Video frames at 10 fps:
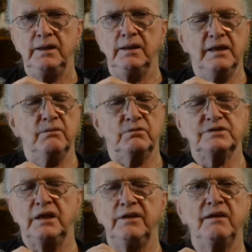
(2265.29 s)
And they were
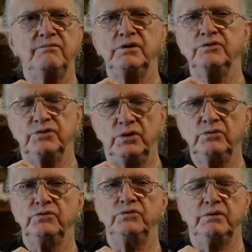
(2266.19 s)
South African
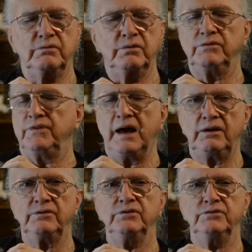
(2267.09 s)
soldiers. There were
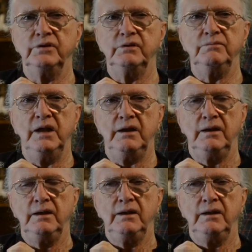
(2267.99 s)
thousands of them there.